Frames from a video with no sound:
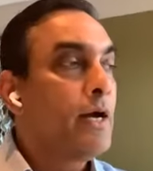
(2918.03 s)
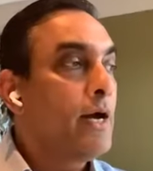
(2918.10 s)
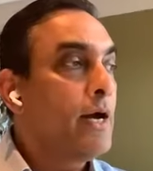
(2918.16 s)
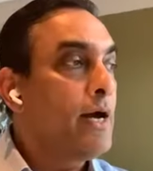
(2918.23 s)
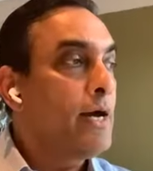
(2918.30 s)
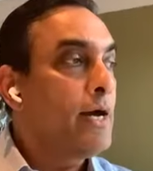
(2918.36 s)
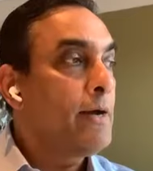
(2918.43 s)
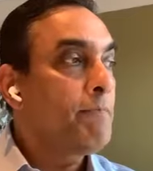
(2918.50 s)

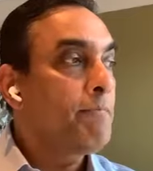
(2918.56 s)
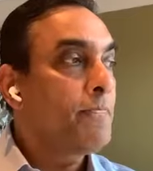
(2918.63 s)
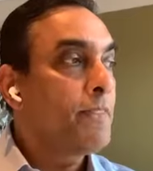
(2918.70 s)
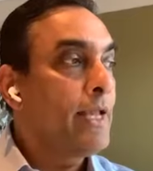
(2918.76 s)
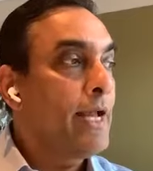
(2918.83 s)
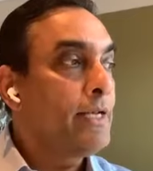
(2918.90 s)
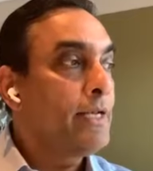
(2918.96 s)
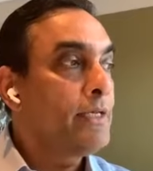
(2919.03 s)

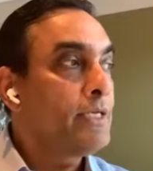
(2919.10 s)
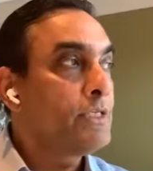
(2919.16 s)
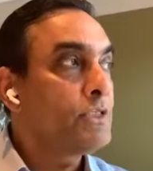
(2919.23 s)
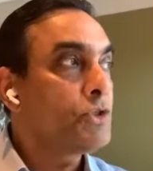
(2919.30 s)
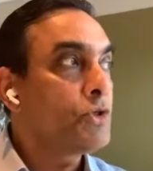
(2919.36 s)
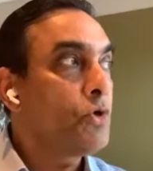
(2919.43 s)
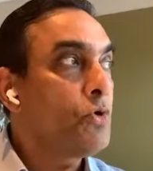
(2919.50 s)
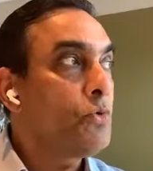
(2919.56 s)
And
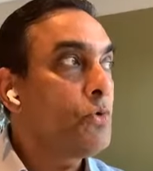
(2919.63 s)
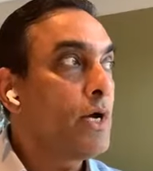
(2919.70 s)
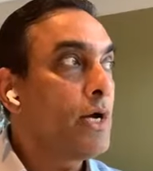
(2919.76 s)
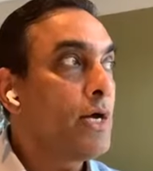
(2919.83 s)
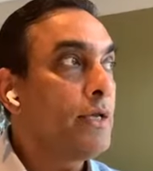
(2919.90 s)
so,